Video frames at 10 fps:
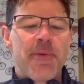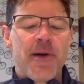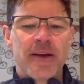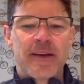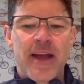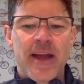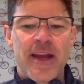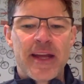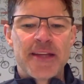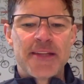part kind of,
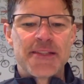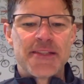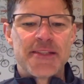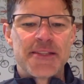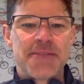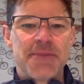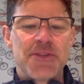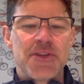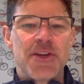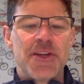I guess, is
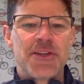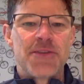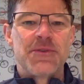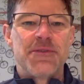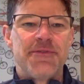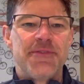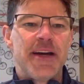good in terms of,